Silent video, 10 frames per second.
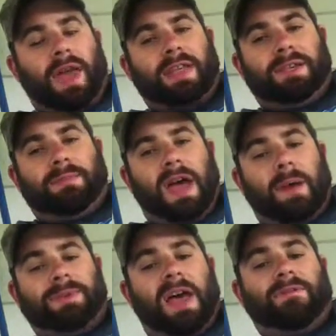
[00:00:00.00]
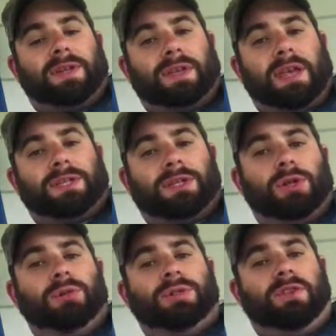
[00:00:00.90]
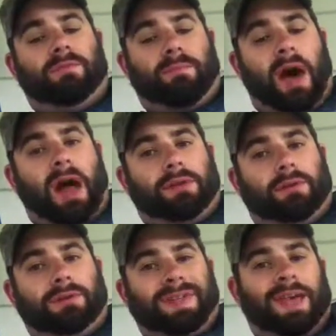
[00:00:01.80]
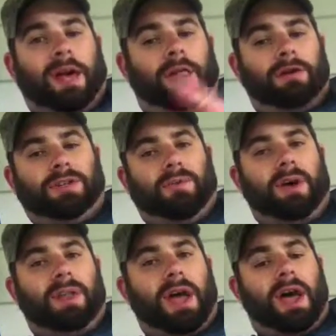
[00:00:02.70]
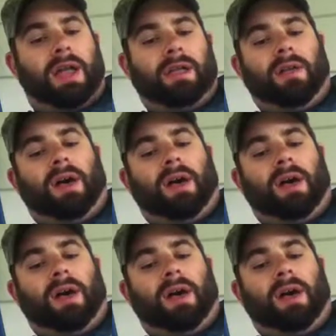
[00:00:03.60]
they sometimes have exclusive models and colors and whatnot